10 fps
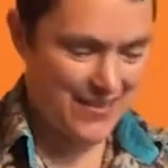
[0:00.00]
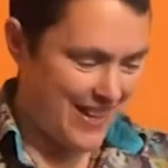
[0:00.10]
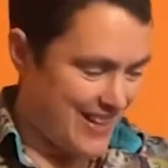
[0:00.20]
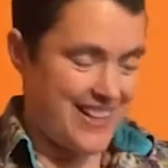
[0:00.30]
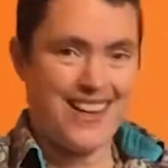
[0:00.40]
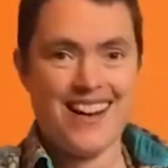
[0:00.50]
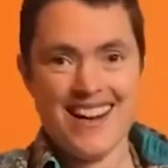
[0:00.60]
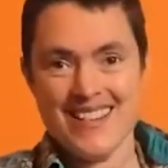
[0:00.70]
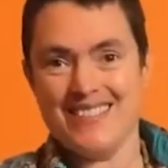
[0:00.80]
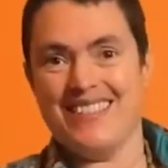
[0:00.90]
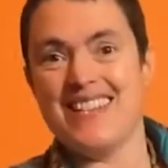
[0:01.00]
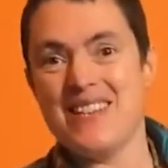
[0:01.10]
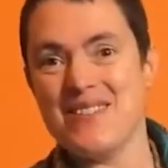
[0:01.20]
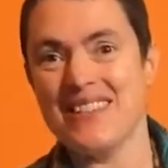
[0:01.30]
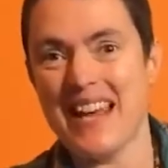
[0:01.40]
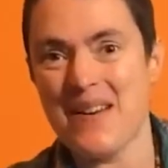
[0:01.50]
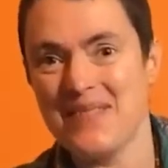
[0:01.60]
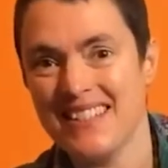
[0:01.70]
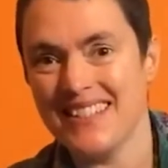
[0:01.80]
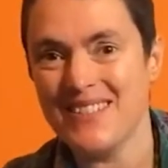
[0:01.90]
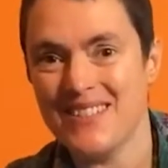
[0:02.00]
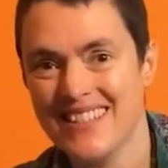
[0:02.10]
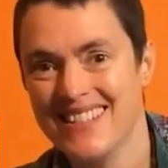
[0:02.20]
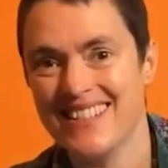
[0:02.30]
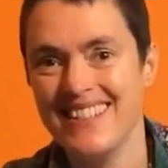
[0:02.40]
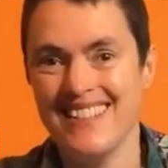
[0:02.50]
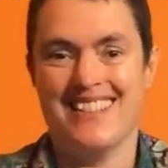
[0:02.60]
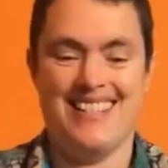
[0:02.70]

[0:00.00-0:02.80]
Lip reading: then, I don't think you're going to have these in your kitchen.